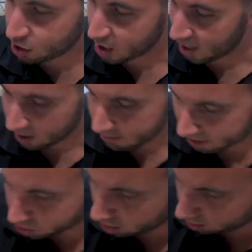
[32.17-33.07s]
shallot
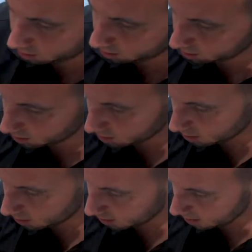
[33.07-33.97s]
mixture.
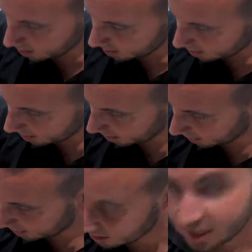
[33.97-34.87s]
And
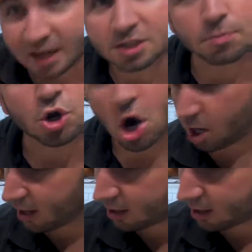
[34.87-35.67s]
let's take some garlic.